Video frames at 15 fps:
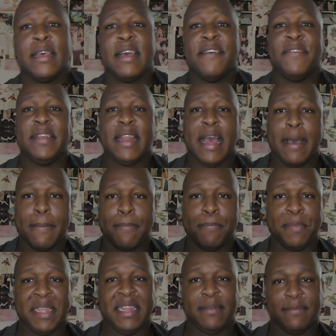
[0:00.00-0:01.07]
of an
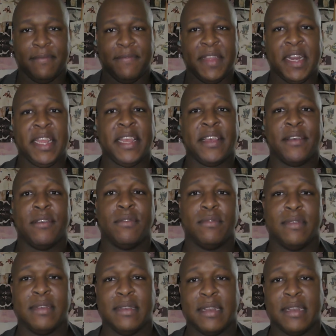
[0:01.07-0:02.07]
upbeat video.